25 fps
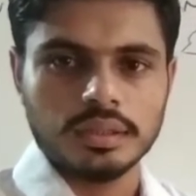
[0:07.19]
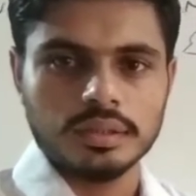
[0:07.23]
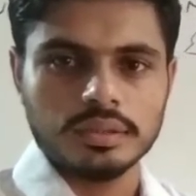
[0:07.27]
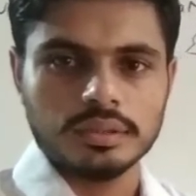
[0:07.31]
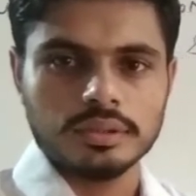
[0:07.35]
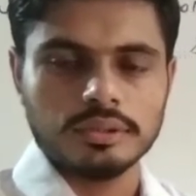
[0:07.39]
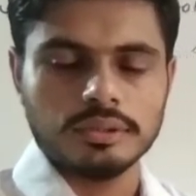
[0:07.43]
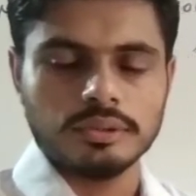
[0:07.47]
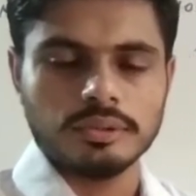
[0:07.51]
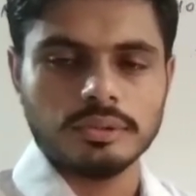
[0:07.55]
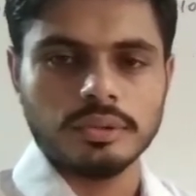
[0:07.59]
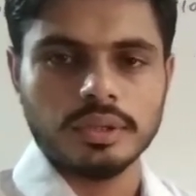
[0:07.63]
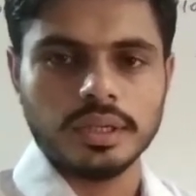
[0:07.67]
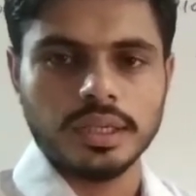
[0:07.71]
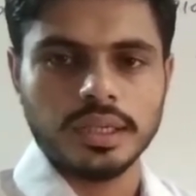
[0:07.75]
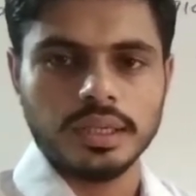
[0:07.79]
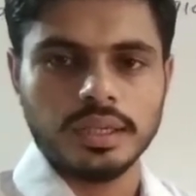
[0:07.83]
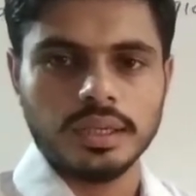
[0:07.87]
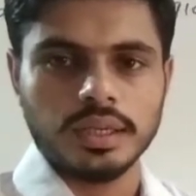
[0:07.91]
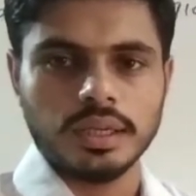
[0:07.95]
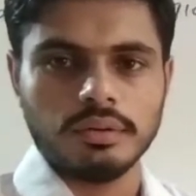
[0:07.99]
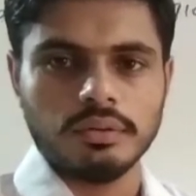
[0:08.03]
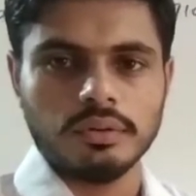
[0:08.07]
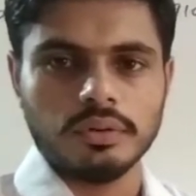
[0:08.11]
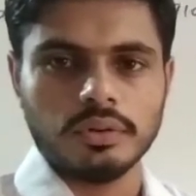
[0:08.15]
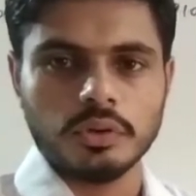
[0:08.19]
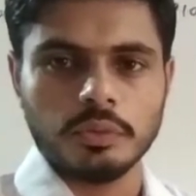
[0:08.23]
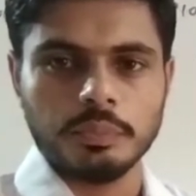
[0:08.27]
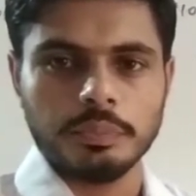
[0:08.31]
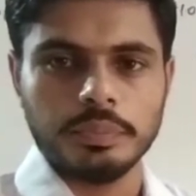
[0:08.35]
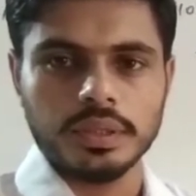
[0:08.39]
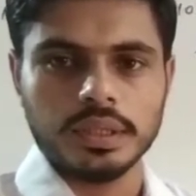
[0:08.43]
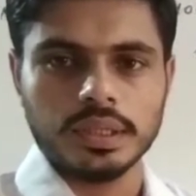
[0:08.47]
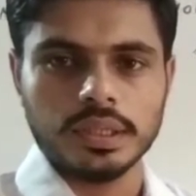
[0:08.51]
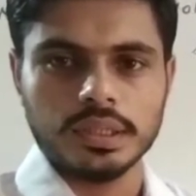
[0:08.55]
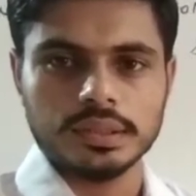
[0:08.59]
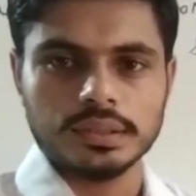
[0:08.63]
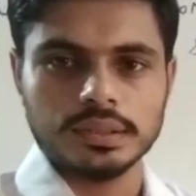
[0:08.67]
So, today our
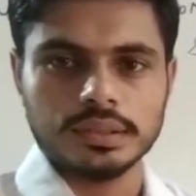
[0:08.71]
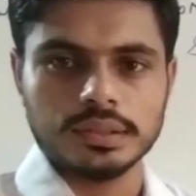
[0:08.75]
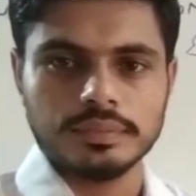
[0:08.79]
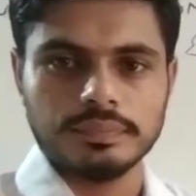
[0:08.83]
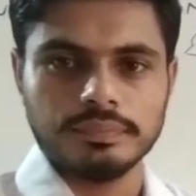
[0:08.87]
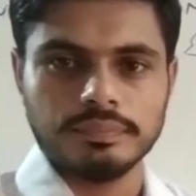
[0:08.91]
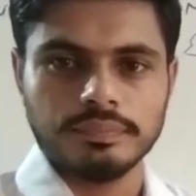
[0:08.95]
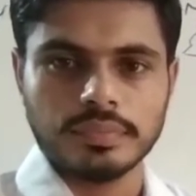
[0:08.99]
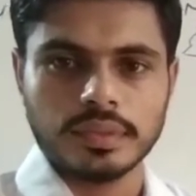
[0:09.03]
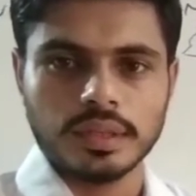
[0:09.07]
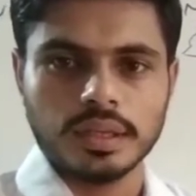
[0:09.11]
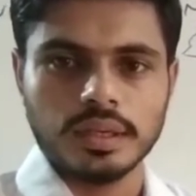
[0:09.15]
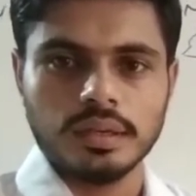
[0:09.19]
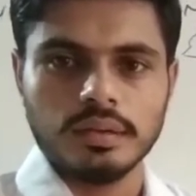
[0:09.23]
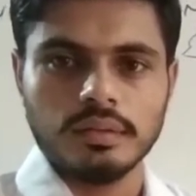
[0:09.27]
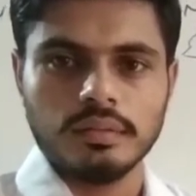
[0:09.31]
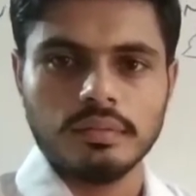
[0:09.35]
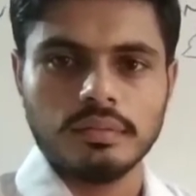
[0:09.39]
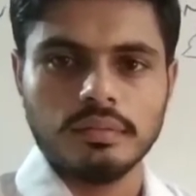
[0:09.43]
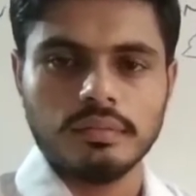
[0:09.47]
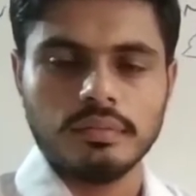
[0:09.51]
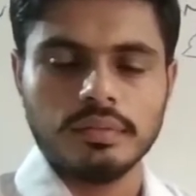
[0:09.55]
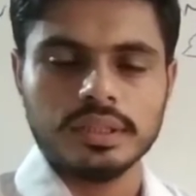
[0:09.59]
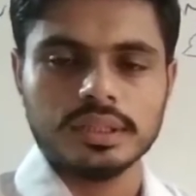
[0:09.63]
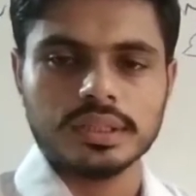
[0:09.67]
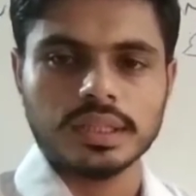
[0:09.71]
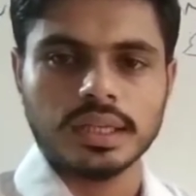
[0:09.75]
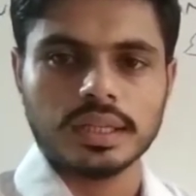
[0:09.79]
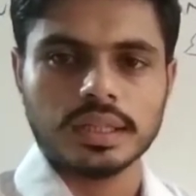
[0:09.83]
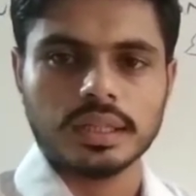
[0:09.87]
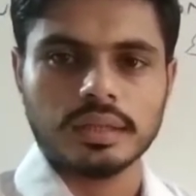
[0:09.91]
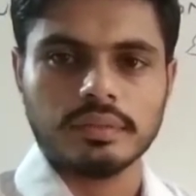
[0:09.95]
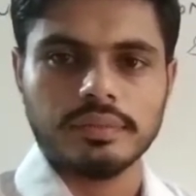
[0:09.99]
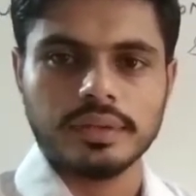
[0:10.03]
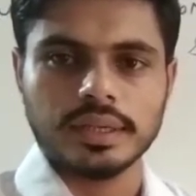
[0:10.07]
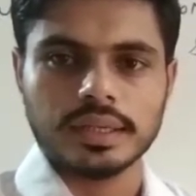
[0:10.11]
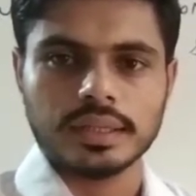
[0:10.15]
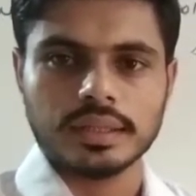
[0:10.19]
topic is which are
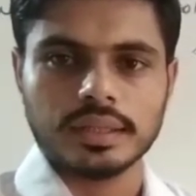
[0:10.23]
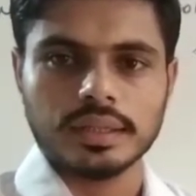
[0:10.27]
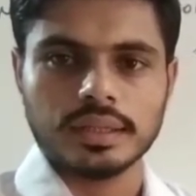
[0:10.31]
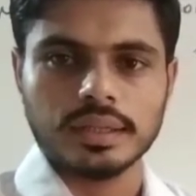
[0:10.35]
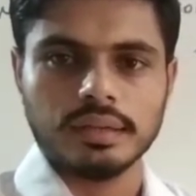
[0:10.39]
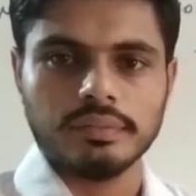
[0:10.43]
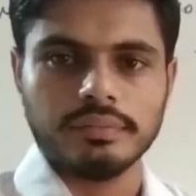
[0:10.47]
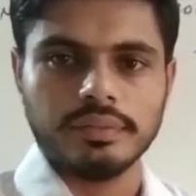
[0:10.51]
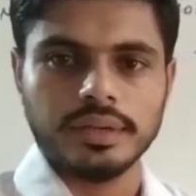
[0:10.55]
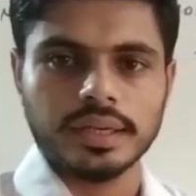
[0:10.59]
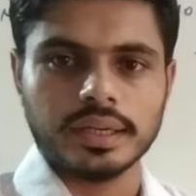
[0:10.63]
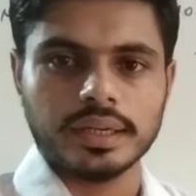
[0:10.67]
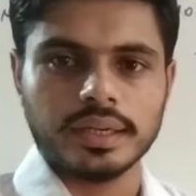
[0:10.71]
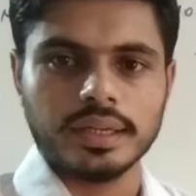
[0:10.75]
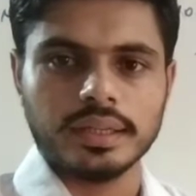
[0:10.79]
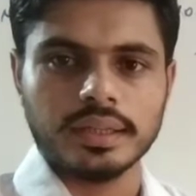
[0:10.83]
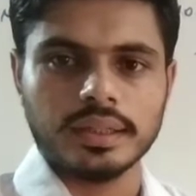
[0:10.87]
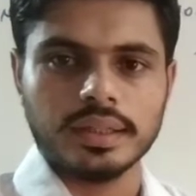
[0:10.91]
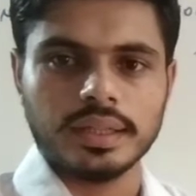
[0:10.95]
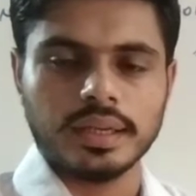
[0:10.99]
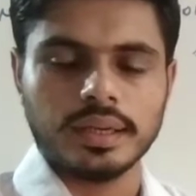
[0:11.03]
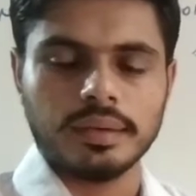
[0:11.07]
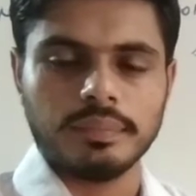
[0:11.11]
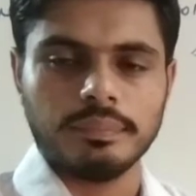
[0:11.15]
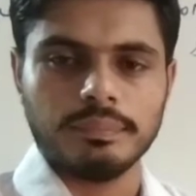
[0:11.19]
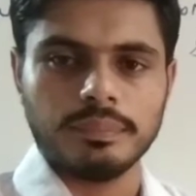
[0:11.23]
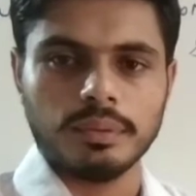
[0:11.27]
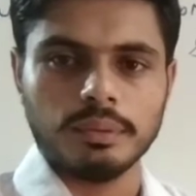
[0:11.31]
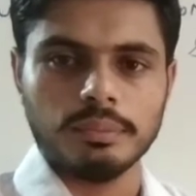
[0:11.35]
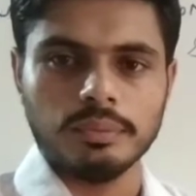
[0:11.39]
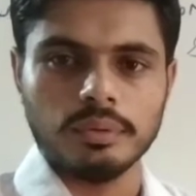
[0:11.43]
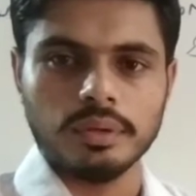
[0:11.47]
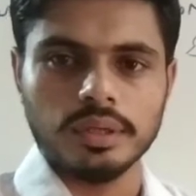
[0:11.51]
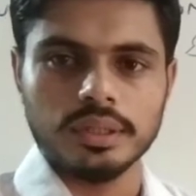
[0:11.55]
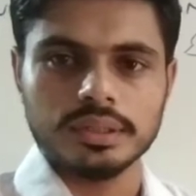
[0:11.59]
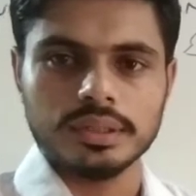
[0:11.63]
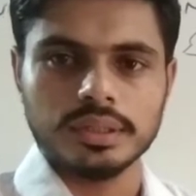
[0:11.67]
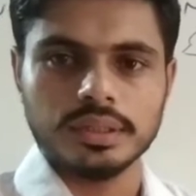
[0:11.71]
the factors affecting the
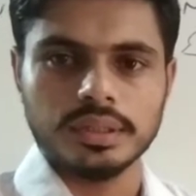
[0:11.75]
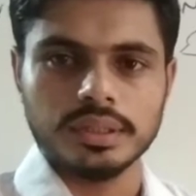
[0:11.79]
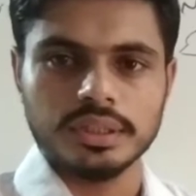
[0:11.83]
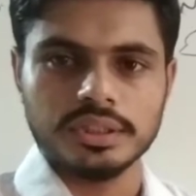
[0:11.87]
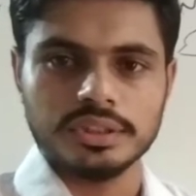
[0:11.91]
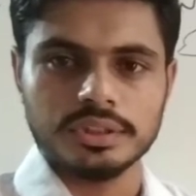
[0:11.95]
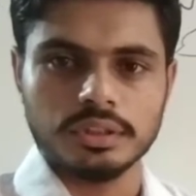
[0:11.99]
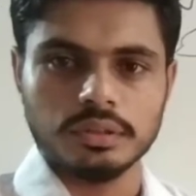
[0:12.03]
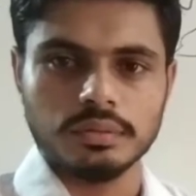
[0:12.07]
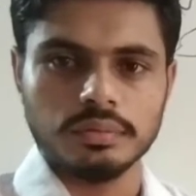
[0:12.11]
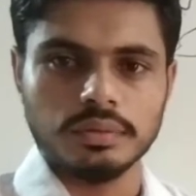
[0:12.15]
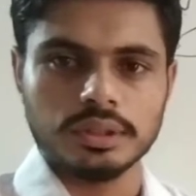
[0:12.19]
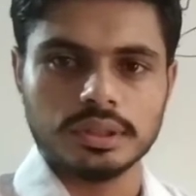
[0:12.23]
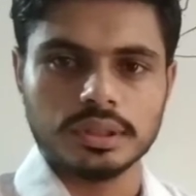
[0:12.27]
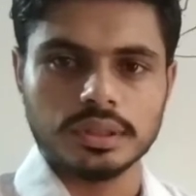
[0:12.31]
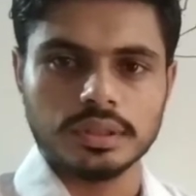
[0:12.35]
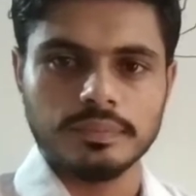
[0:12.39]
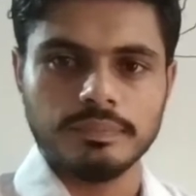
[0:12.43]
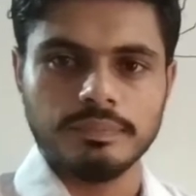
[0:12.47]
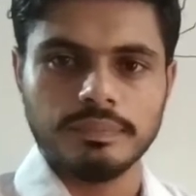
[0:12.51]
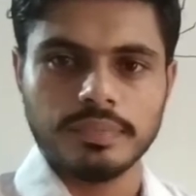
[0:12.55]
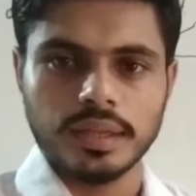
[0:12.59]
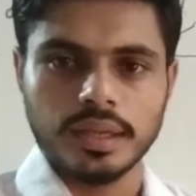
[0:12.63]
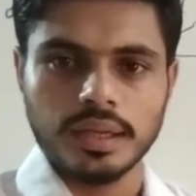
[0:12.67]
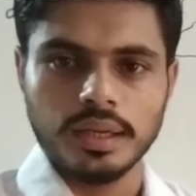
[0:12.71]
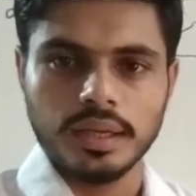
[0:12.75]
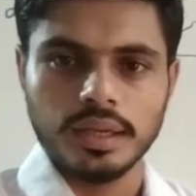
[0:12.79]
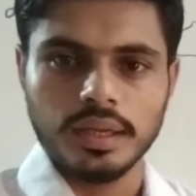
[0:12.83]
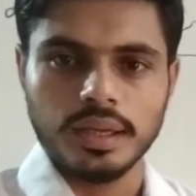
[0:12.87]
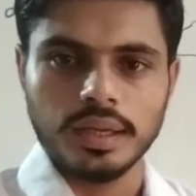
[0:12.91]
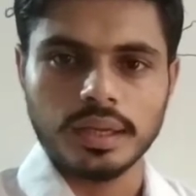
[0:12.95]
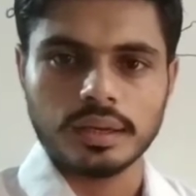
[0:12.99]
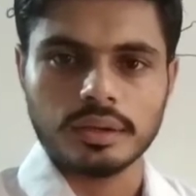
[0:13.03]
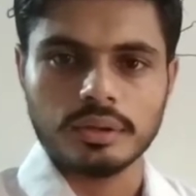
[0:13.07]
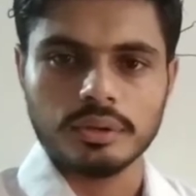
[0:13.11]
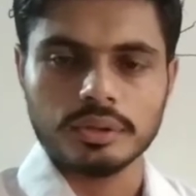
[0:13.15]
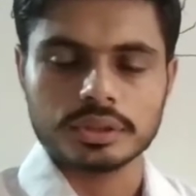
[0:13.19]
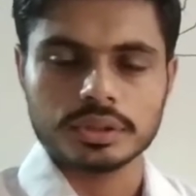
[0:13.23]
population distribution
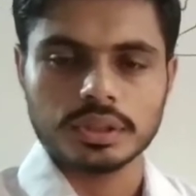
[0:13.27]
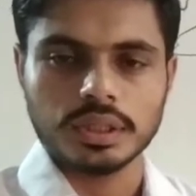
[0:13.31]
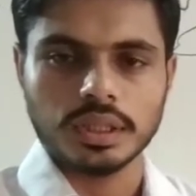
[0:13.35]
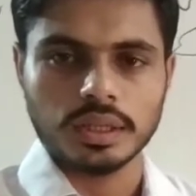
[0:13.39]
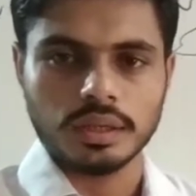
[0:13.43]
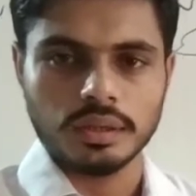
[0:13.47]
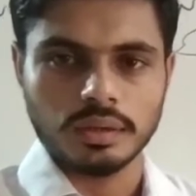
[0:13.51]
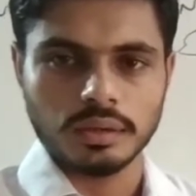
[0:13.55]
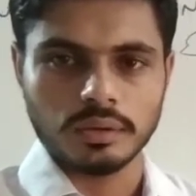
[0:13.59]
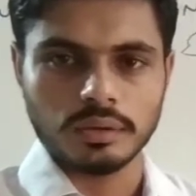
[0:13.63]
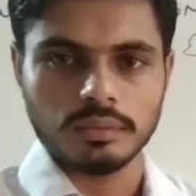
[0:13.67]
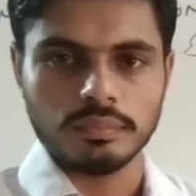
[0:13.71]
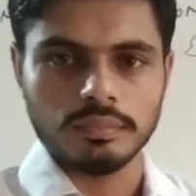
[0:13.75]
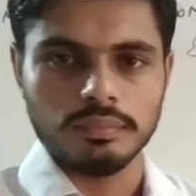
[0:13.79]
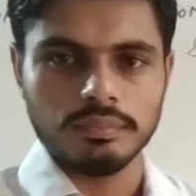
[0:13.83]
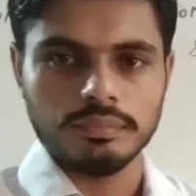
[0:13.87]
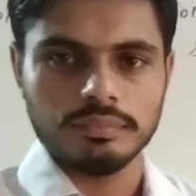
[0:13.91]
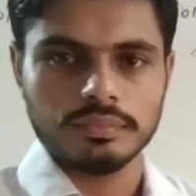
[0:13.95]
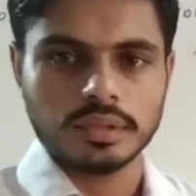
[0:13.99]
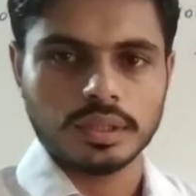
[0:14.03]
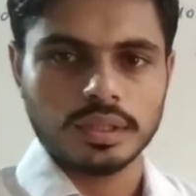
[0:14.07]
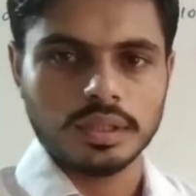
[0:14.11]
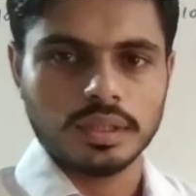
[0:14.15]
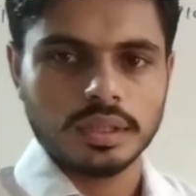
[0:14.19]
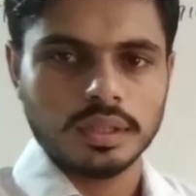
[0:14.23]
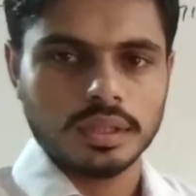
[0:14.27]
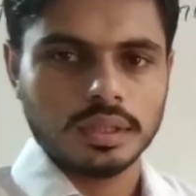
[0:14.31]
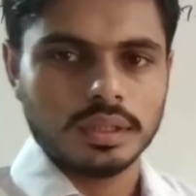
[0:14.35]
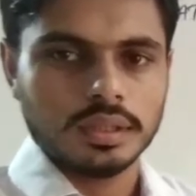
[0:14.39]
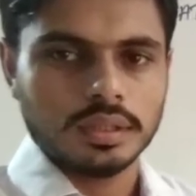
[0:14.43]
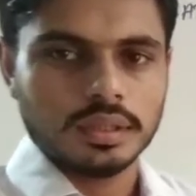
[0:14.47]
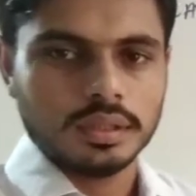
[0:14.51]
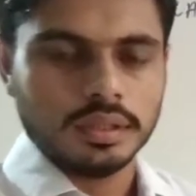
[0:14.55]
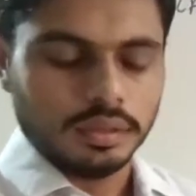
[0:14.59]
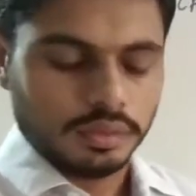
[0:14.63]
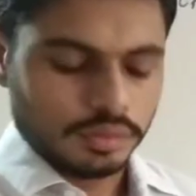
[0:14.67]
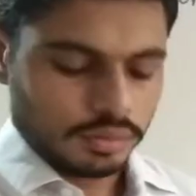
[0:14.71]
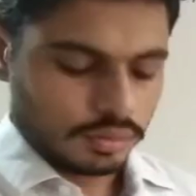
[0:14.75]
across the globe.
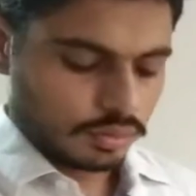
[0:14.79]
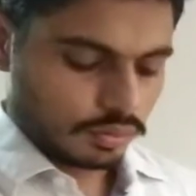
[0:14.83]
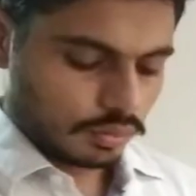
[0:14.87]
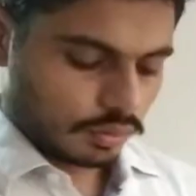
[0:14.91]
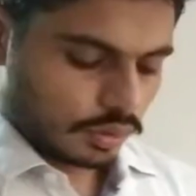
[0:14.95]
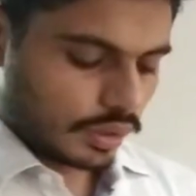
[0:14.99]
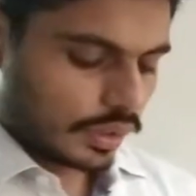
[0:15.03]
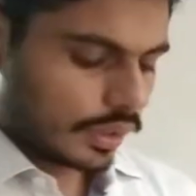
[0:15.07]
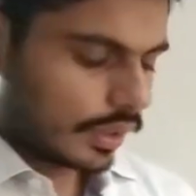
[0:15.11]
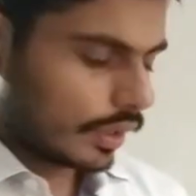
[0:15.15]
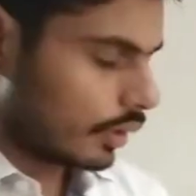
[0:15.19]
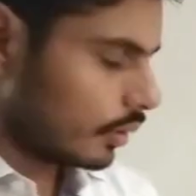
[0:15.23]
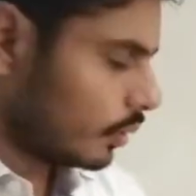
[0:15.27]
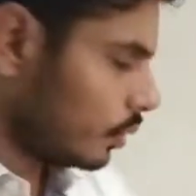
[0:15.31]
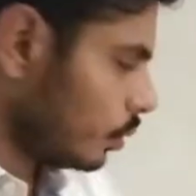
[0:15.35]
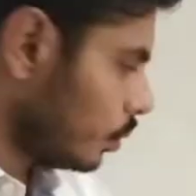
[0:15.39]
So, there are